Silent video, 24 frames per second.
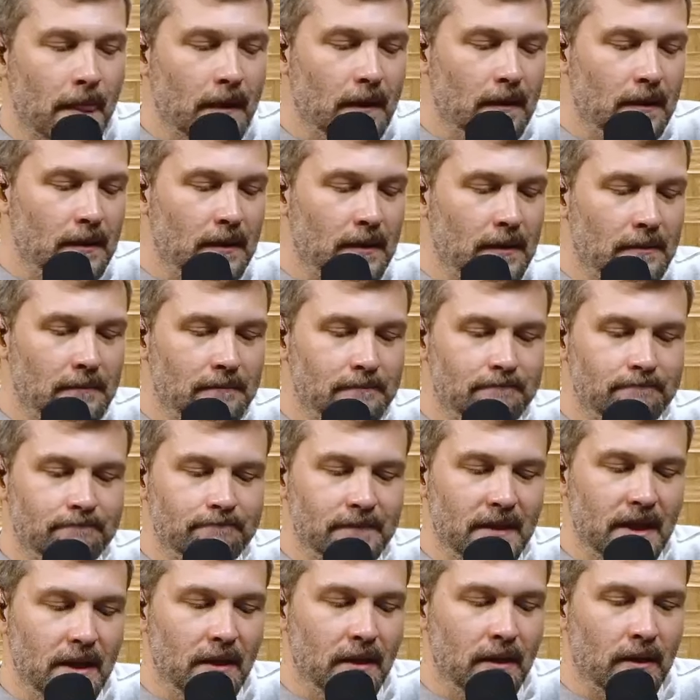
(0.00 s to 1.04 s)
um,
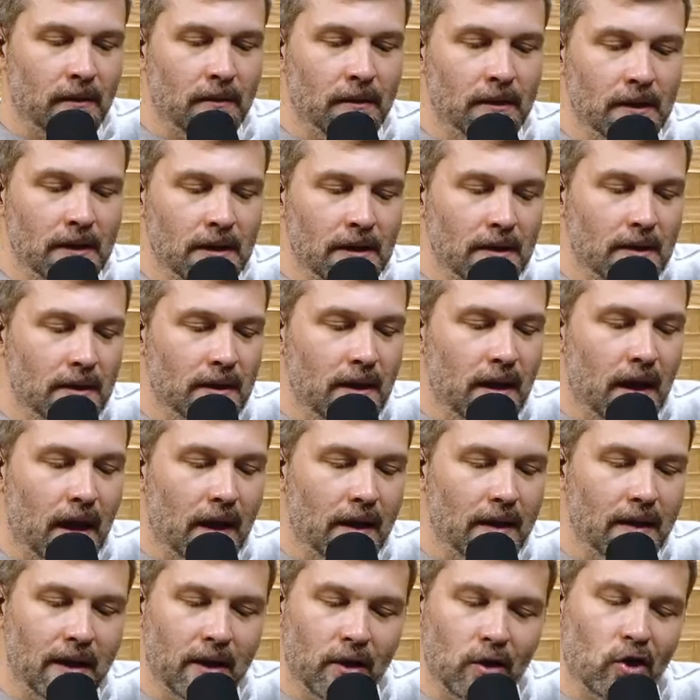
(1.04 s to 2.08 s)
you know,
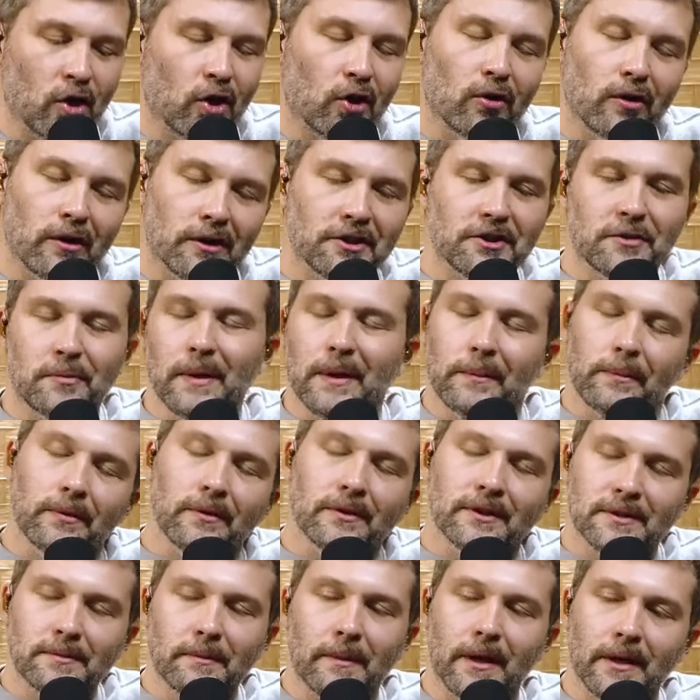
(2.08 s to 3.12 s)
not encouraged people
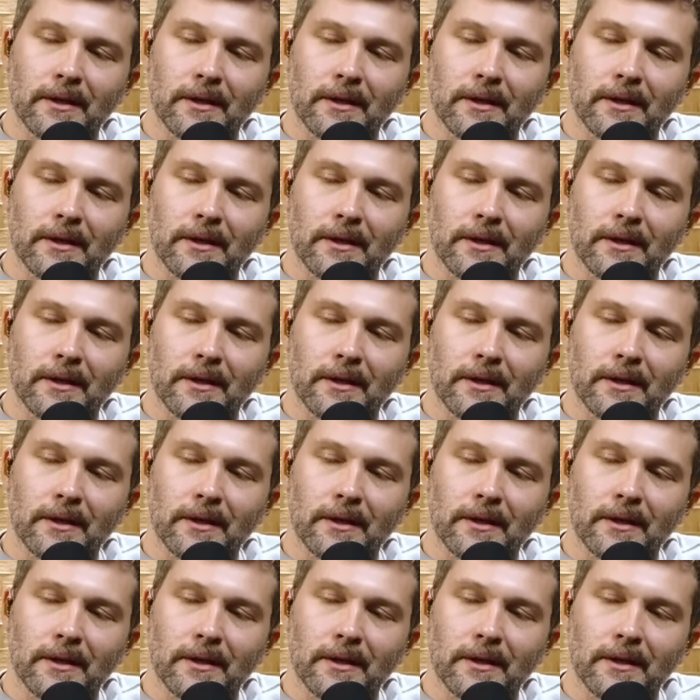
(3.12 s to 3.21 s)
as much.